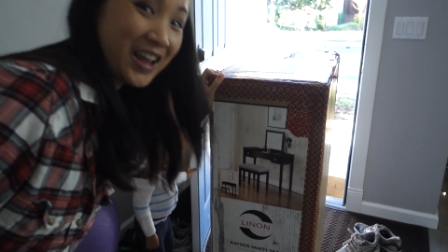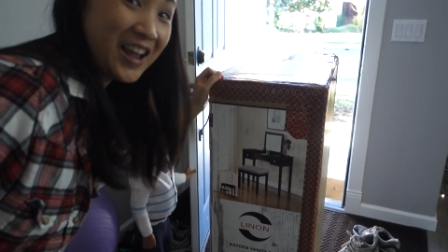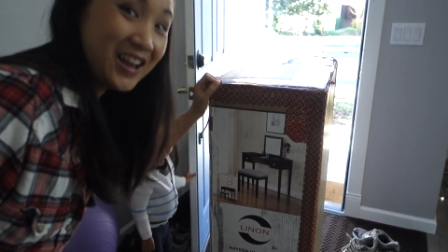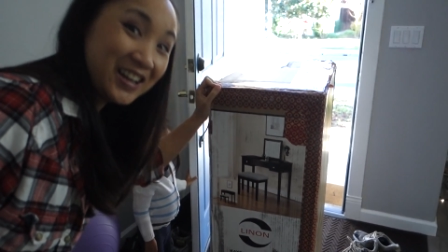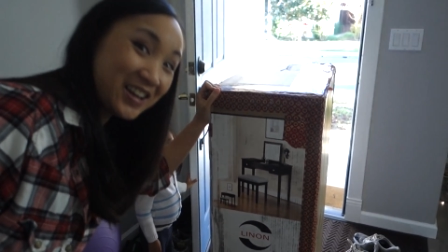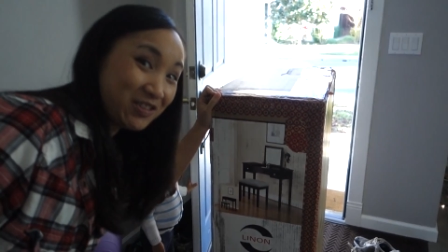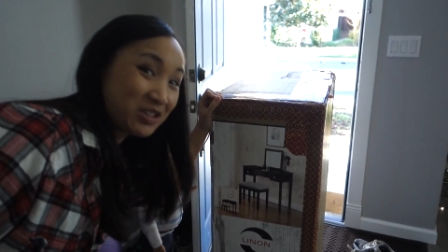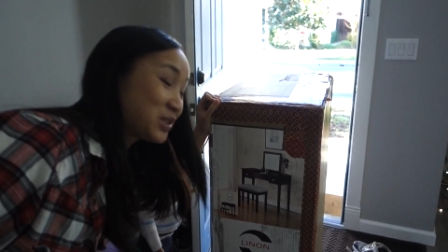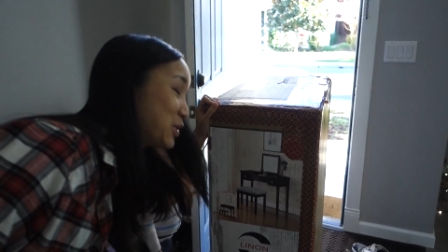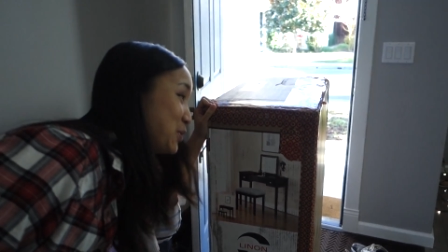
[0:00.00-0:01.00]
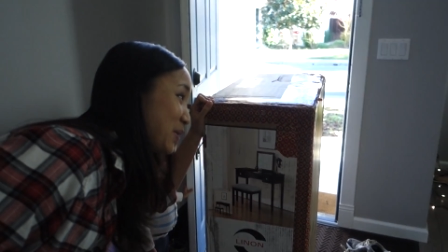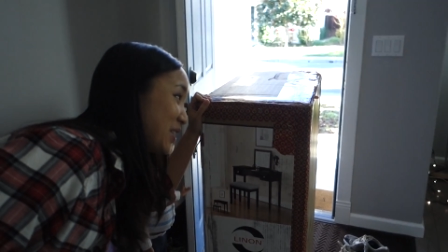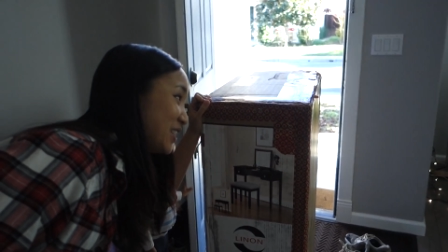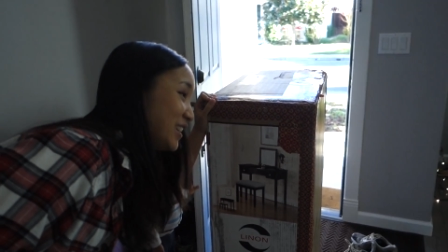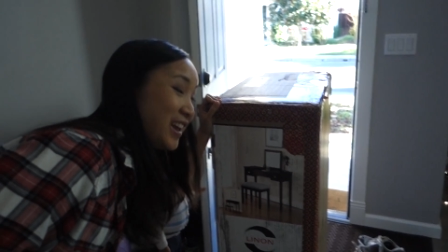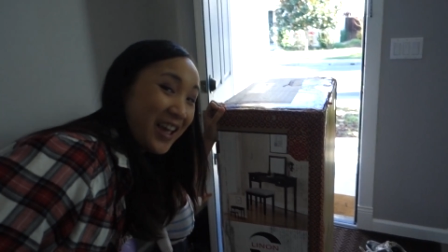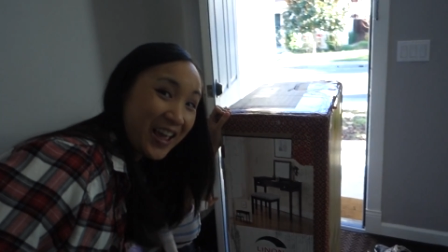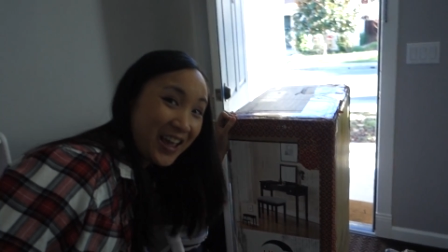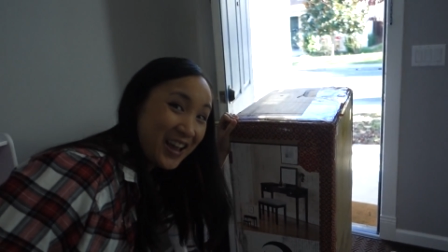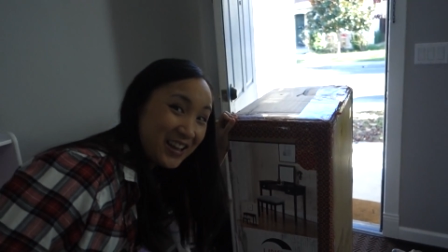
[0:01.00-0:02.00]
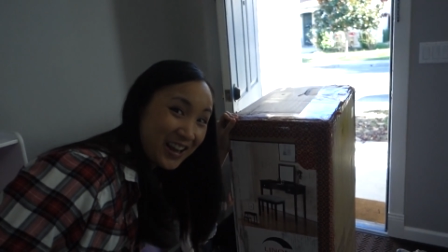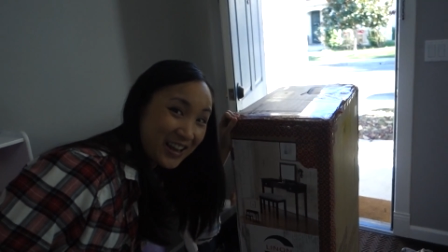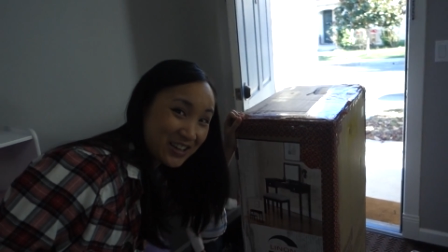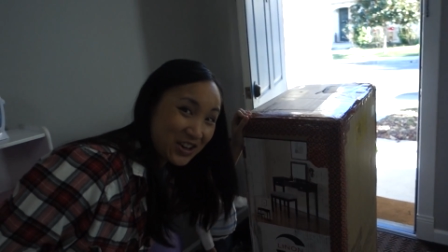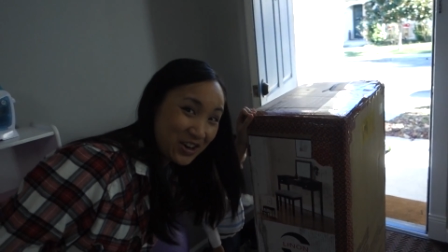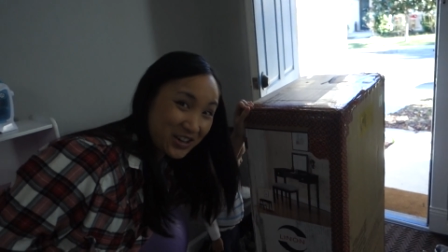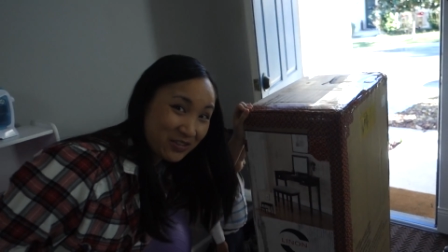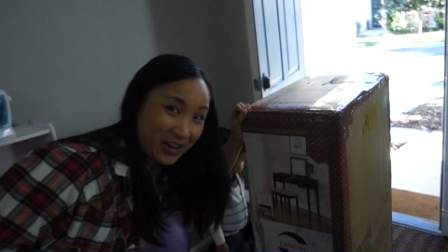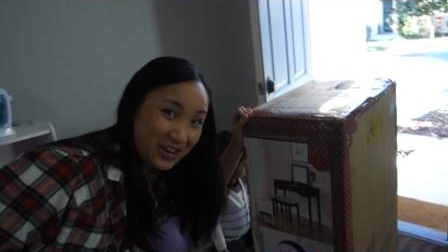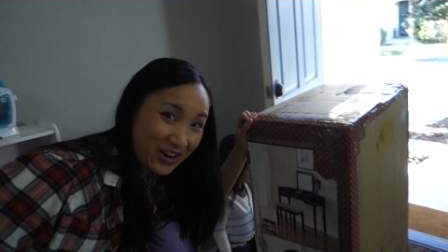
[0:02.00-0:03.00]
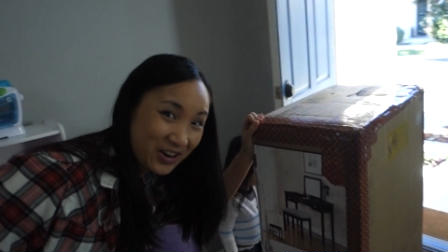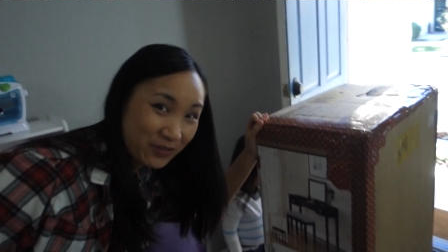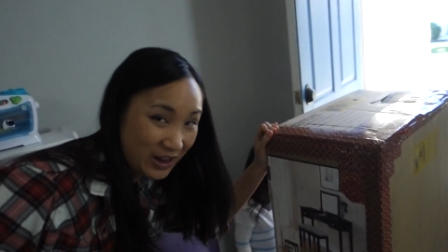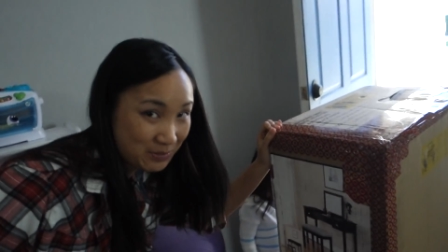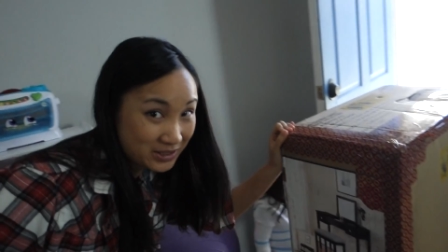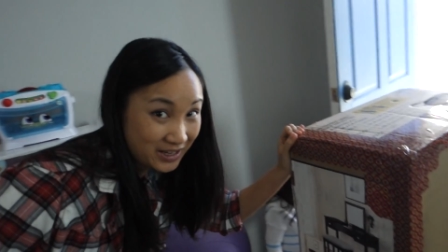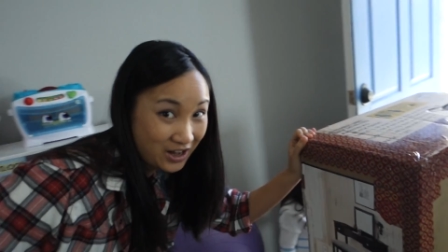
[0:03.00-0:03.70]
and had was a coupon, and I had a Target red card 5%